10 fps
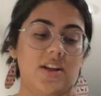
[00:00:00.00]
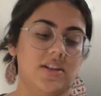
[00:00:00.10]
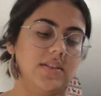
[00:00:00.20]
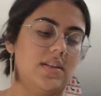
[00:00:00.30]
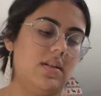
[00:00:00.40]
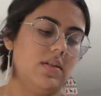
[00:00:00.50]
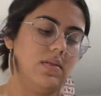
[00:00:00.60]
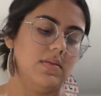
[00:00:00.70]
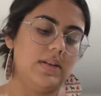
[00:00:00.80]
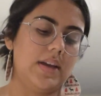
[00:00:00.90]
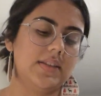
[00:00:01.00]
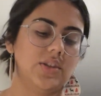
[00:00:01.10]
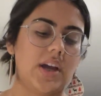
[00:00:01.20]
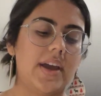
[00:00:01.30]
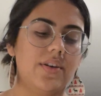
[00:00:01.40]
So as a
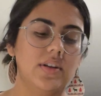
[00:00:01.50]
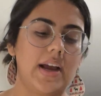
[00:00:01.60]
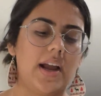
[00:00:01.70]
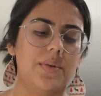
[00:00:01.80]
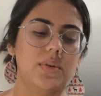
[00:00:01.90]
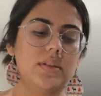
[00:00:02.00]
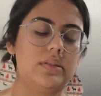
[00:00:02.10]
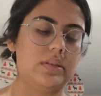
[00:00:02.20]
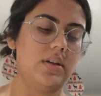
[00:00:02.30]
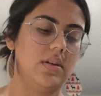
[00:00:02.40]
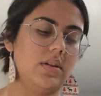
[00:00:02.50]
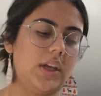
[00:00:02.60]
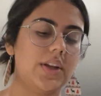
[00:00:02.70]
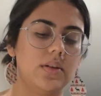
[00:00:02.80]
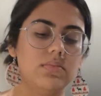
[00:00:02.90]
child, I was,
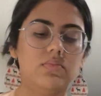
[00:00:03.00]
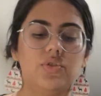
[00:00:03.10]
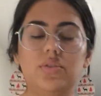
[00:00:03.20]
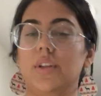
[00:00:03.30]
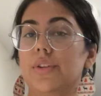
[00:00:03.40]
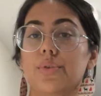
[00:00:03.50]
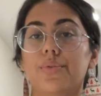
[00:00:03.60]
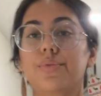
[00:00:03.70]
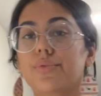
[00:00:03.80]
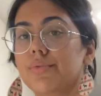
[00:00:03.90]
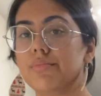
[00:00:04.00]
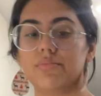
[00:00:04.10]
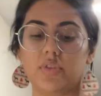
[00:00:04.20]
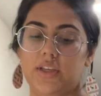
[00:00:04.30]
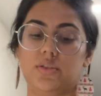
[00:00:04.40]
just like told,
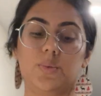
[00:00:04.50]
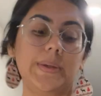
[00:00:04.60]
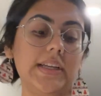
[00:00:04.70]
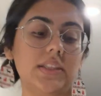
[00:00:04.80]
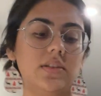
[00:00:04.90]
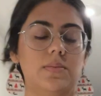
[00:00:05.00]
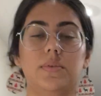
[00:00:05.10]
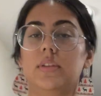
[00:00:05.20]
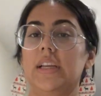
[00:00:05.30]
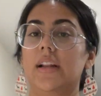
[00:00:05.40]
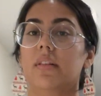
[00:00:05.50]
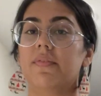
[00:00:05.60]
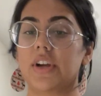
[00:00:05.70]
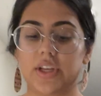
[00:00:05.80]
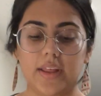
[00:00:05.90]
like, sweets, you're supposed to eat
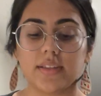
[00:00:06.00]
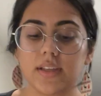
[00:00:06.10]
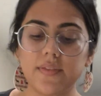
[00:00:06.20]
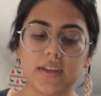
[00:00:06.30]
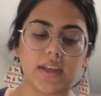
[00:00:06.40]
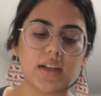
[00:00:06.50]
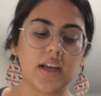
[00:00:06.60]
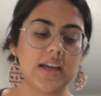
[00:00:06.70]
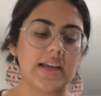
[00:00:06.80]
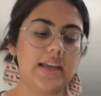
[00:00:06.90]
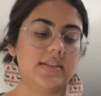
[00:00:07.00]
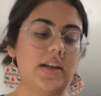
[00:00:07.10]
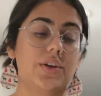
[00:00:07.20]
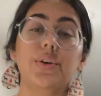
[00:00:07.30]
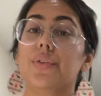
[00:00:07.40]
very less of it. It's
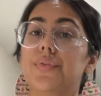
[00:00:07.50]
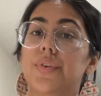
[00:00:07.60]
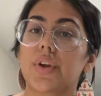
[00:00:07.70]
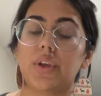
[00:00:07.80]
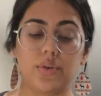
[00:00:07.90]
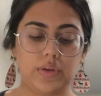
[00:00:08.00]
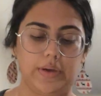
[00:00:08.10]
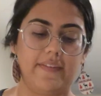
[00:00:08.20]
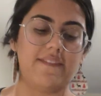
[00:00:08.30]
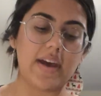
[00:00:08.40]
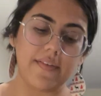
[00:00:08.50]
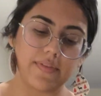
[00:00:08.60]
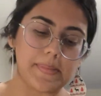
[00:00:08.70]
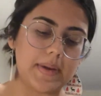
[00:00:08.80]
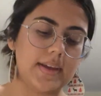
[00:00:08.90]
not good for you. You get fat
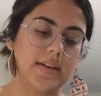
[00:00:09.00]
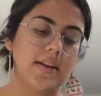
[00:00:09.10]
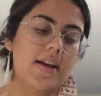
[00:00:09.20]
from it.